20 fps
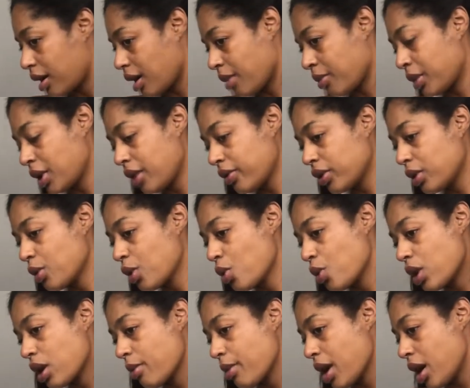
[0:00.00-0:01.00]
I'm comfortable
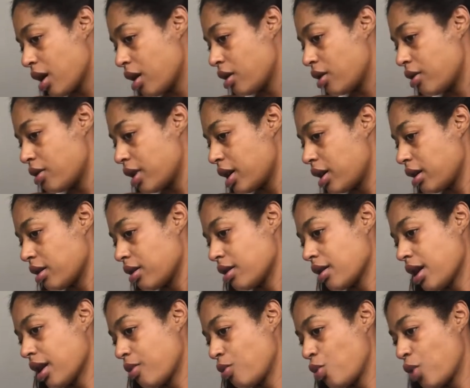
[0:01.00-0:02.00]
wearing my own hair.